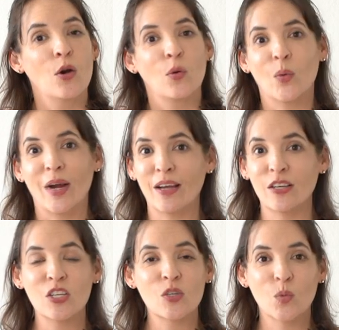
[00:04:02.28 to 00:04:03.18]

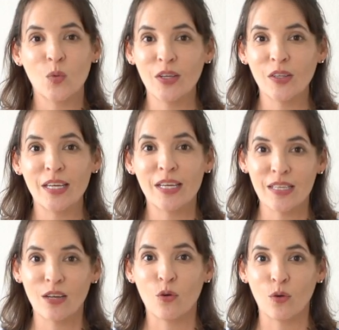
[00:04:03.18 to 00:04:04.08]
Rayon just really
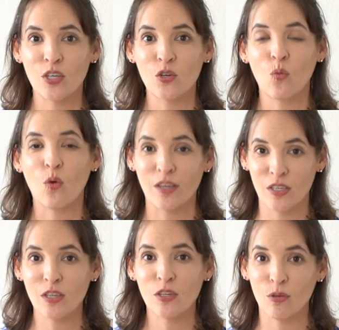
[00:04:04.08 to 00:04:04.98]
isn't going to want
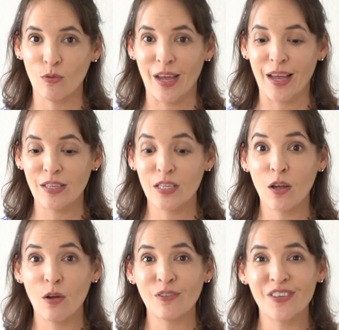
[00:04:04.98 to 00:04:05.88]
to do that.
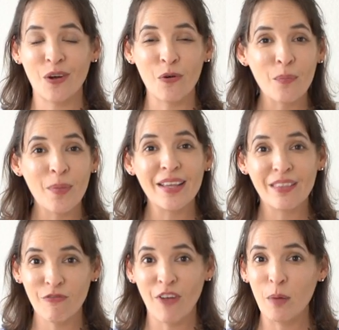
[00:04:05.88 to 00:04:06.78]
So don't make
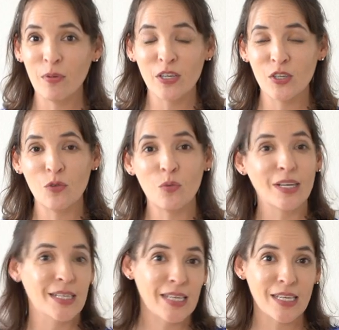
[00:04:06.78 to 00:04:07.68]
the fabric do what
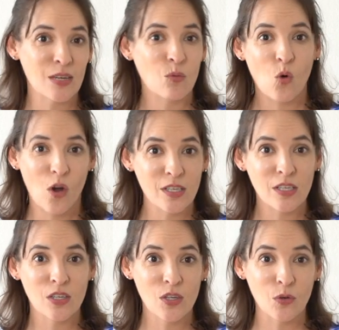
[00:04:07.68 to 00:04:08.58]
it doesn't want
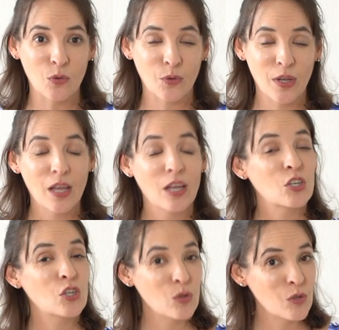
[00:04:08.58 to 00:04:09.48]
to do.
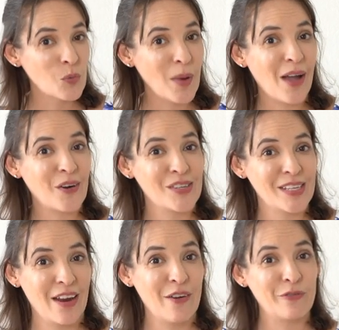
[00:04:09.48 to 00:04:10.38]
Choose your patterns
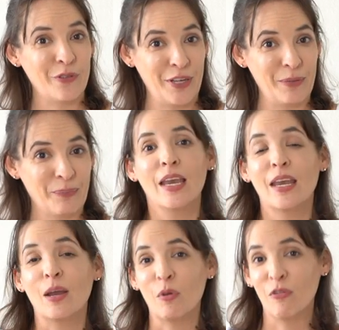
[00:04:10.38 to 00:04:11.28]
carefully.
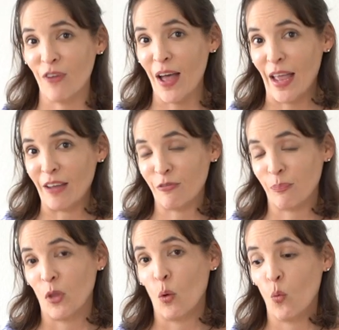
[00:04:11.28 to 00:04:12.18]
Number five,
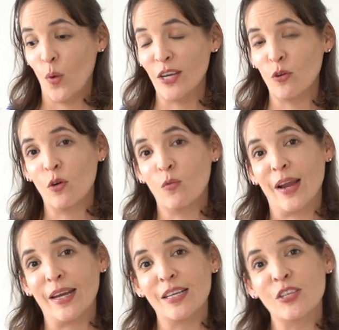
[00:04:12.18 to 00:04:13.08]
when you're
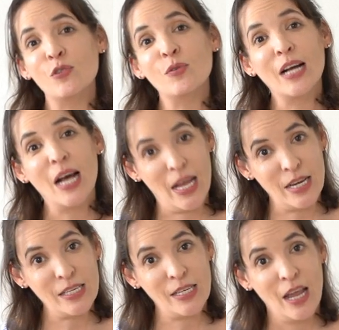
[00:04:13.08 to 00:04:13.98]
ready to
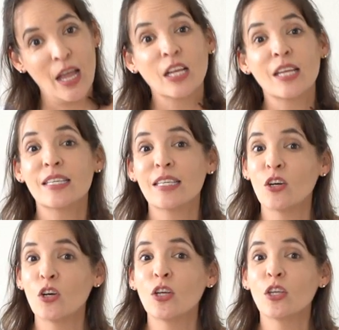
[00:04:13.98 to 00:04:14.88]
cut,
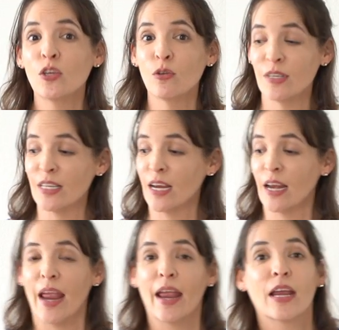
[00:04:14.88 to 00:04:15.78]
consider using
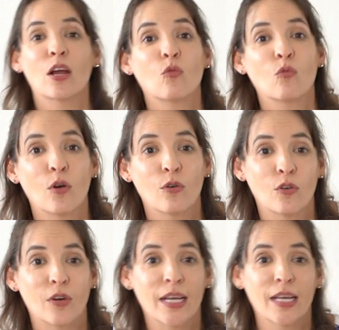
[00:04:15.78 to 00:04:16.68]
a
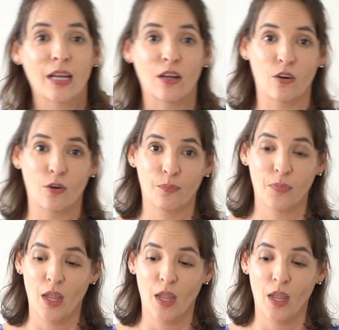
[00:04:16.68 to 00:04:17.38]
rotary cutter.